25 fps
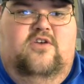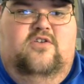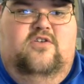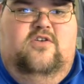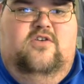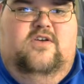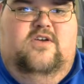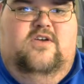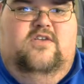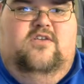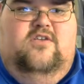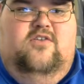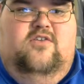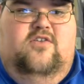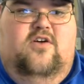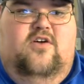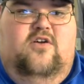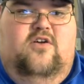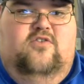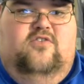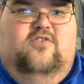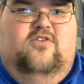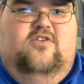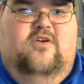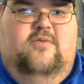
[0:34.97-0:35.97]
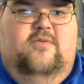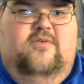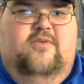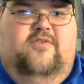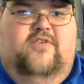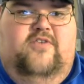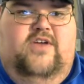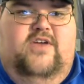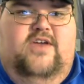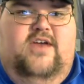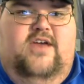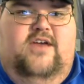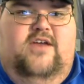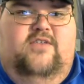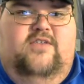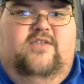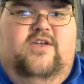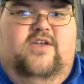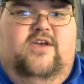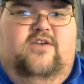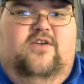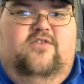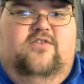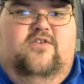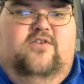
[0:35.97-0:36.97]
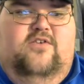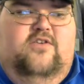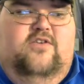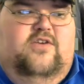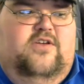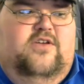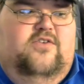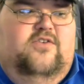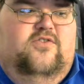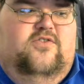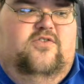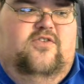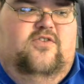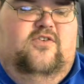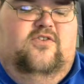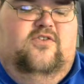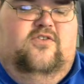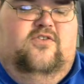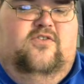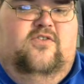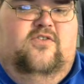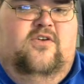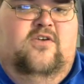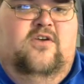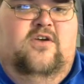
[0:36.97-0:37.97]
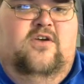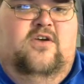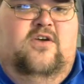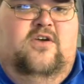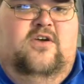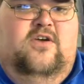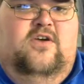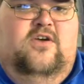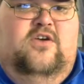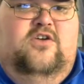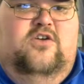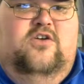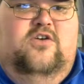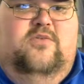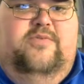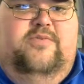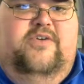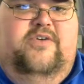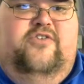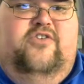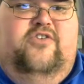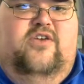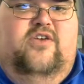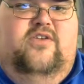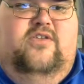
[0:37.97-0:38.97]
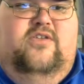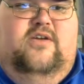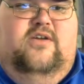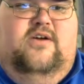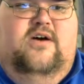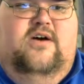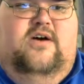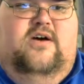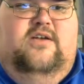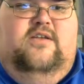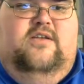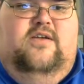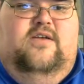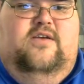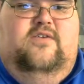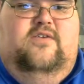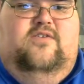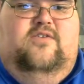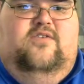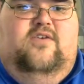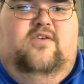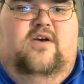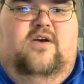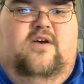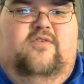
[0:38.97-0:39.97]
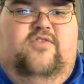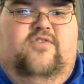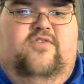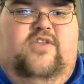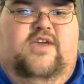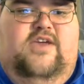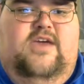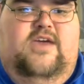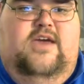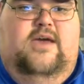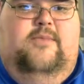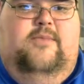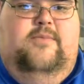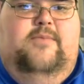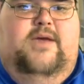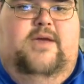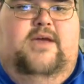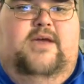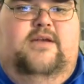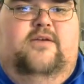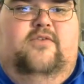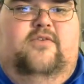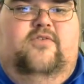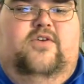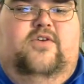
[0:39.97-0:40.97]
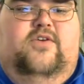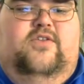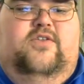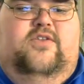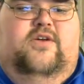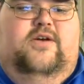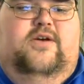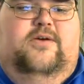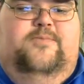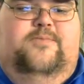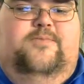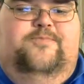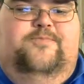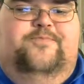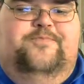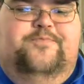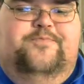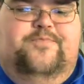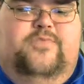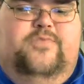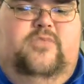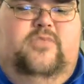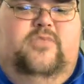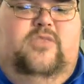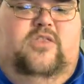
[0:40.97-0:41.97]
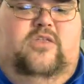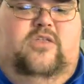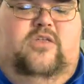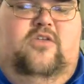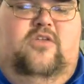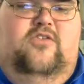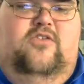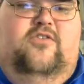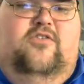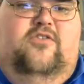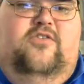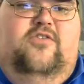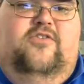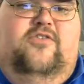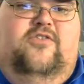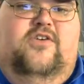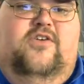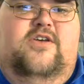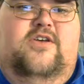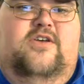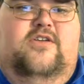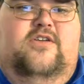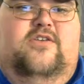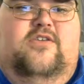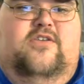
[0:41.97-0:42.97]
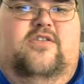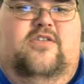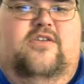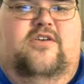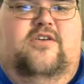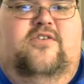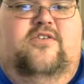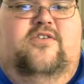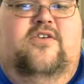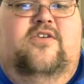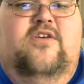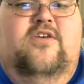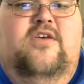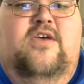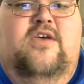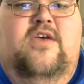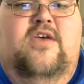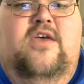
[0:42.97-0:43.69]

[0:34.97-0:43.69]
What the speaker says: to get to know some of it, and the other is just you'll be seeing the contents of the game and everything. So let's get into this.